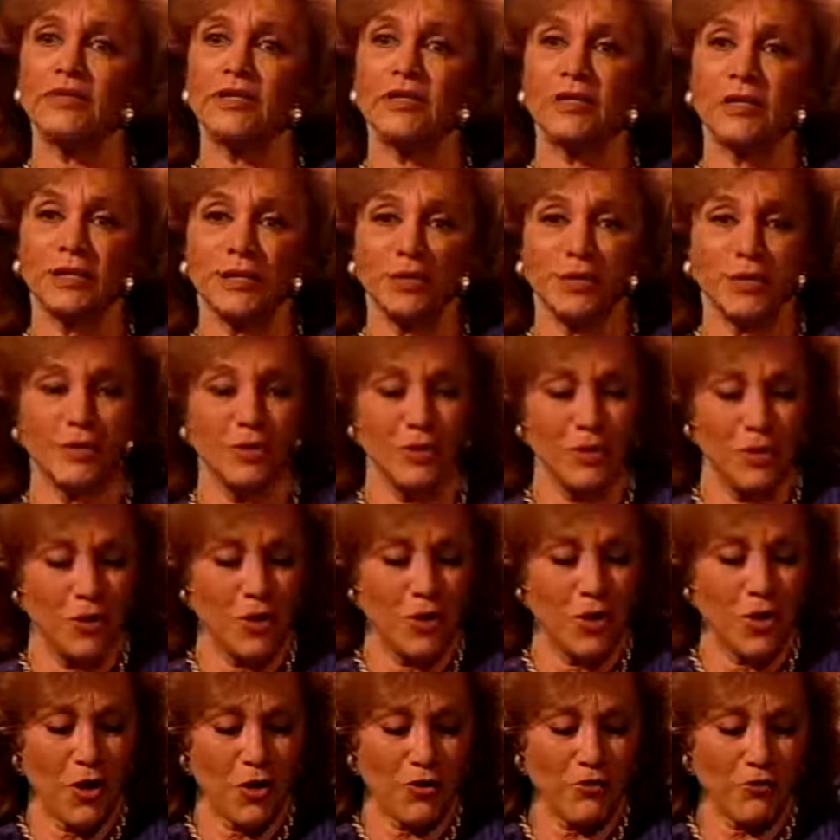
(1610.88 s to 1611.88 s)
a
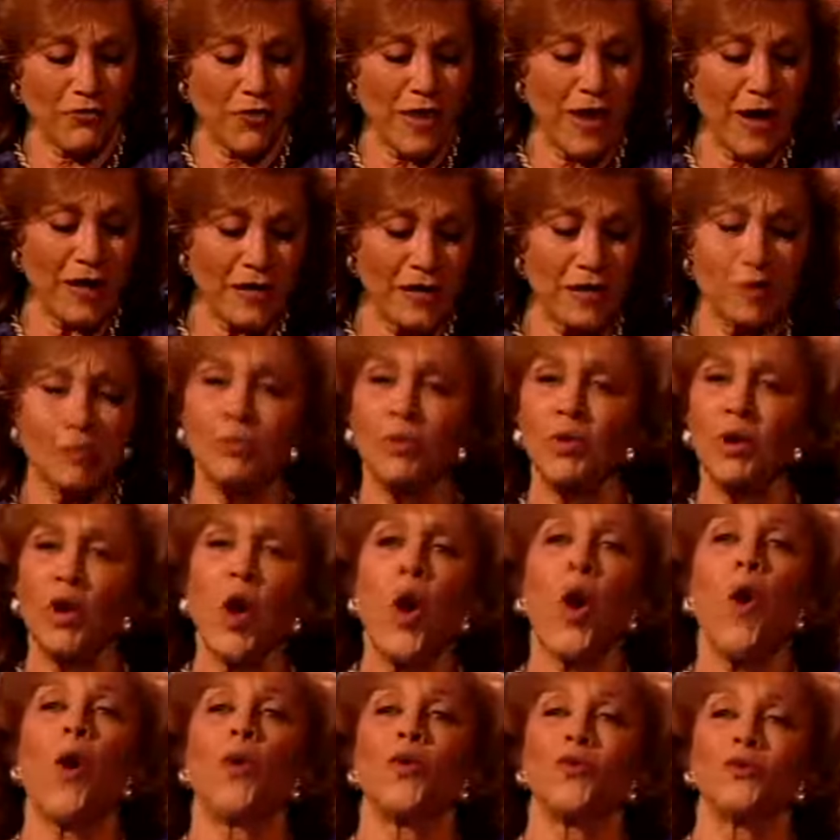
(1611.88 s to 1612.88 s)
final
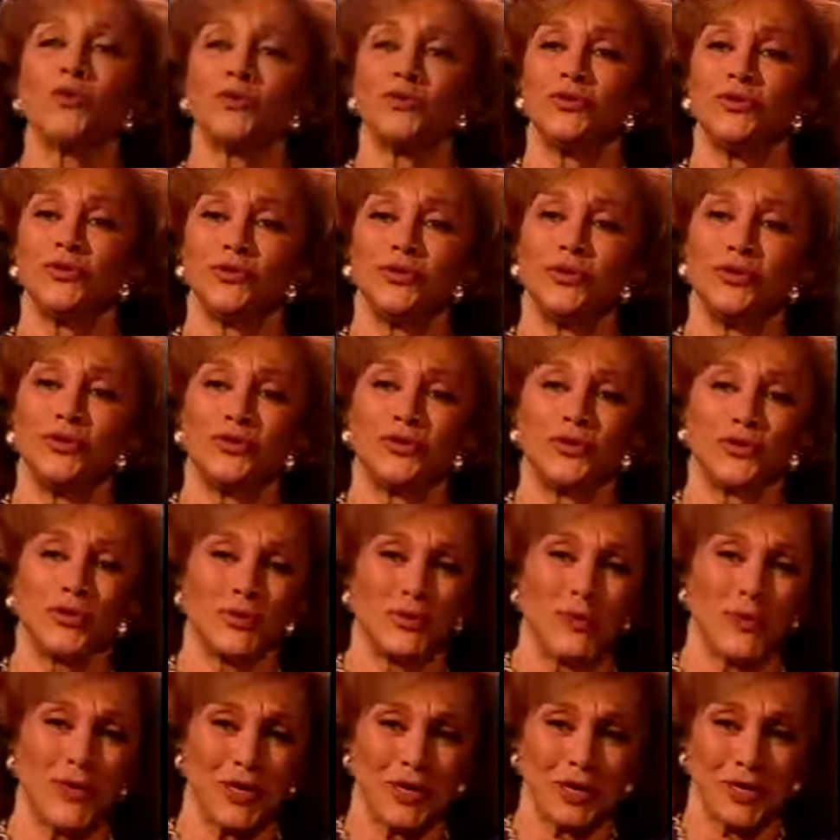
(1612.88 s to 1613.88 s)
blow, so to
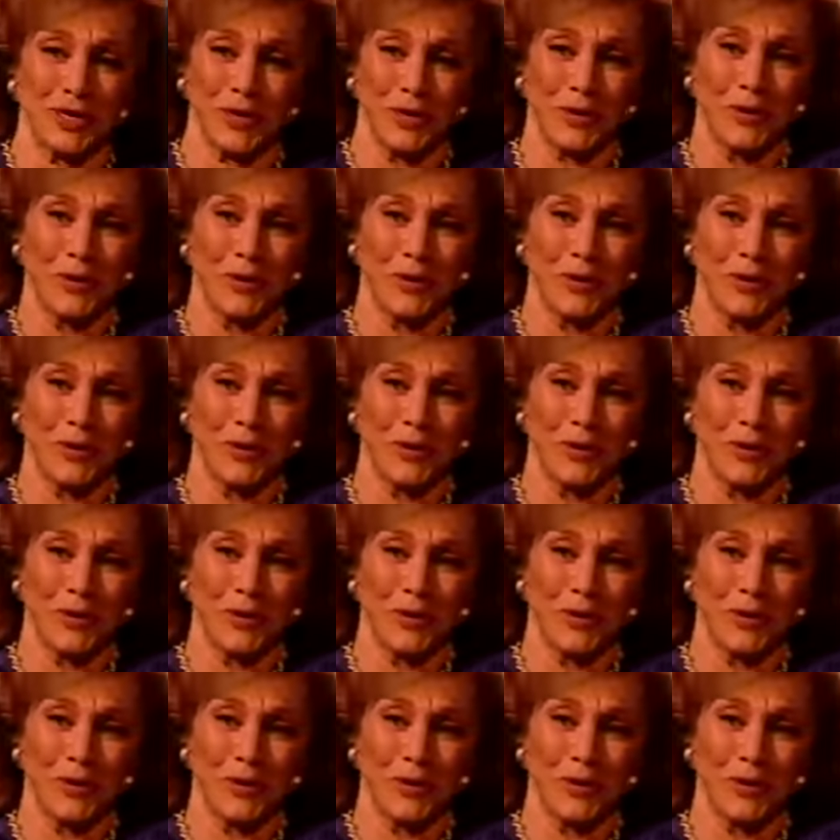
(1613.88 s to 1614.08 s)
speak.